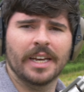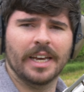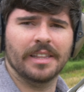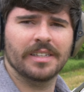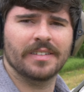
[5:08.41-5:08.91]

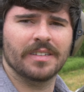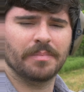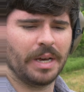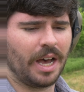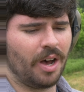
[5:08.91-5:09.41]
And this is
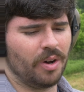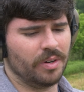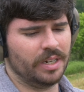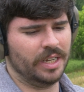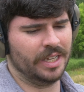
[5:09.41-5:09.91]

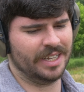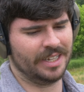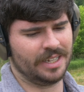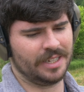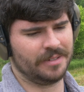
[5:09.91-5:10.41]
about,
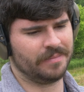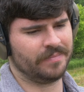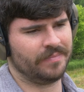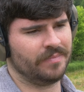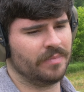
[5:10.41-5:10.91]

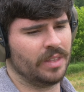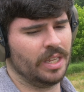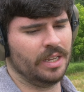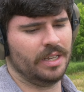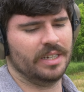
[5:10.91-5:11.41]

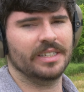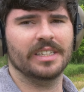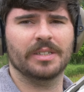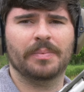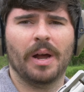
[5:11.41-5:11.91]
I'd
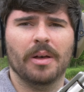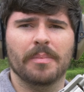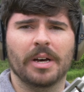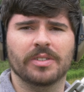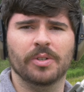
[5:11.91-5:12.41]
say this is probably
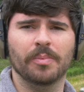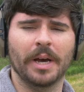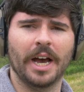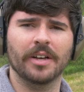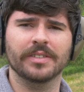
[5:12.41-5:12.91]
about 2
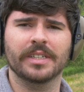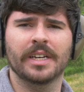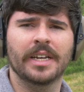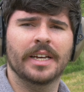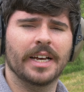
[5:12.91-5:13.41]
pounds,
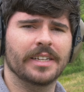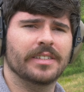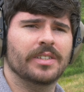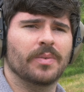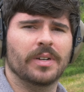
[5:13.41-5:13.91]
as
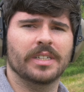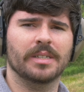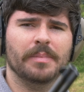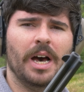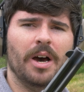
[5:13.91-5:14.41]
this one is
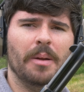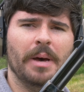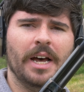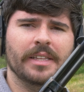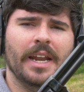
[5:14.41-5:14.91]
about 1.5
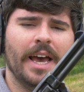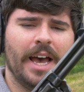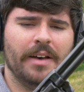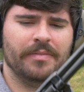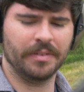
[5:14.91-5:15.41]

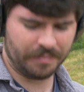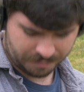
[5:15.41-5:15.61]
pounds.